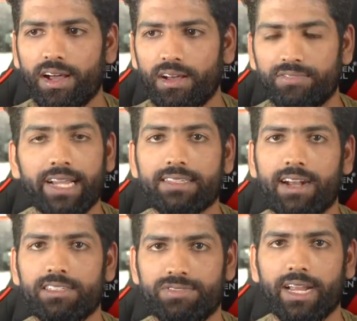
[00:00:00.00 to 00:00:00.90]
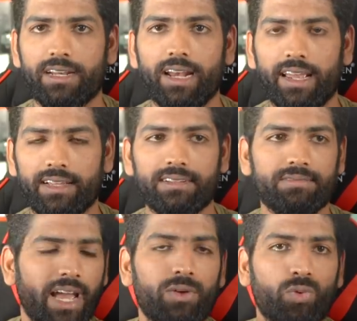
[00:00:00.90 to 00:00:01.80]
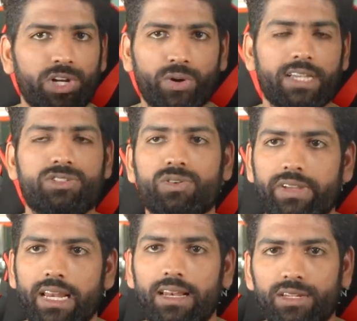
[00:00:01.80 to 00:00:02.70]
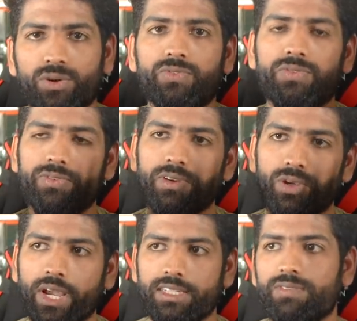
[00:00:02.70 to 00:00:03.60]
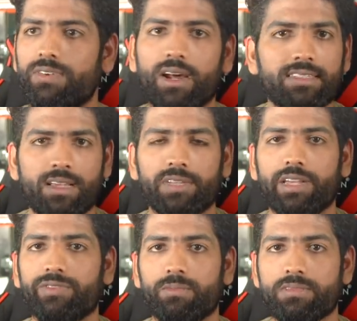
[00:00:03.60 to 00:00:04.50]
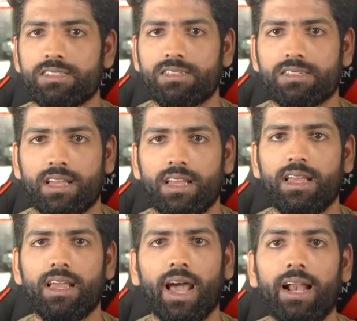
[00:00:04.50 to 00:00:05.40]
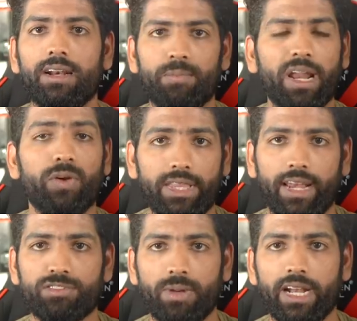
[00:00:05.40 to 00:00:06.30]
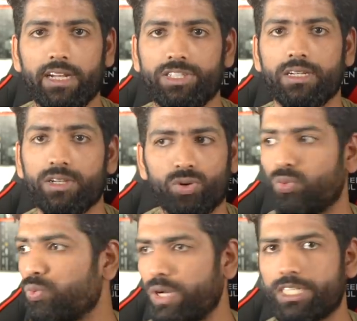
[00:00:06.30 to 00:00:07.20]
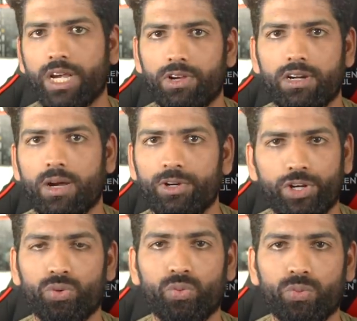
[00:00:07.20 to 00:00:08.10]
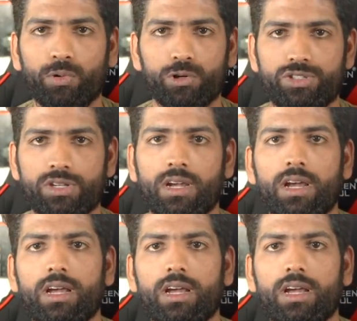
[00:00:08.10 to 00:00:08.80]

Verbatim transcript: Uh, feel satisfied. Like I want you guys to feel you've you guys have learned something from this. I'll reply with an explanation to whichever comment you post.